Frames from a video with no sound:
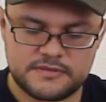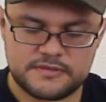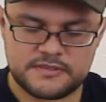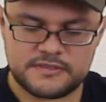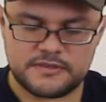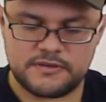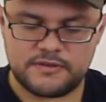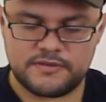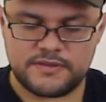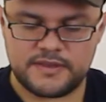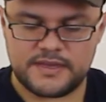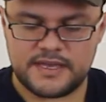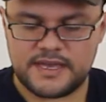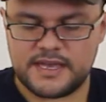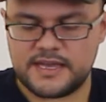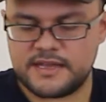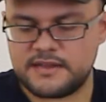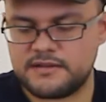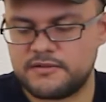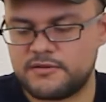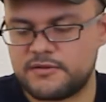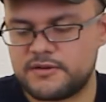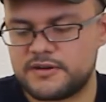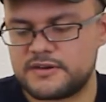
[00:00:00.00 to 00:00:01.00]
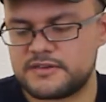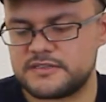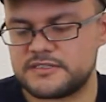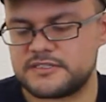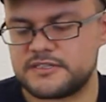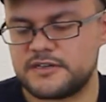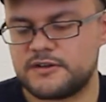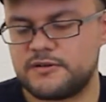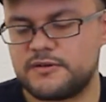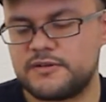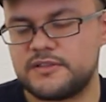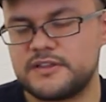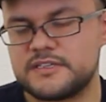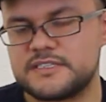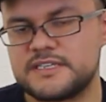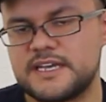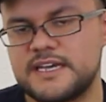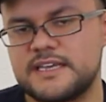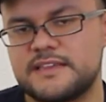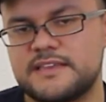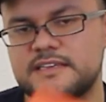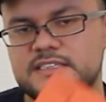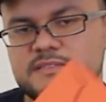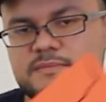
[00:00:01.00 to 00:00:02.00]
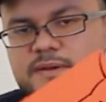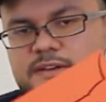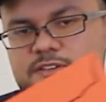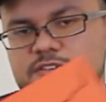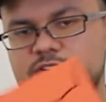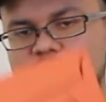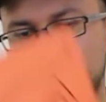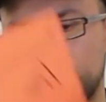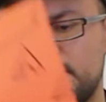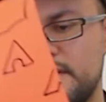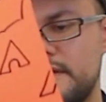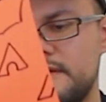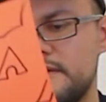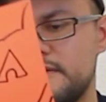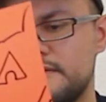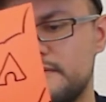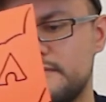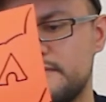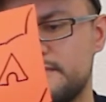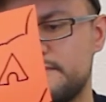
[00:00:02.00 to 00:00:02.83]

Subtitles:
So at the end, so it looks like this, my drawing.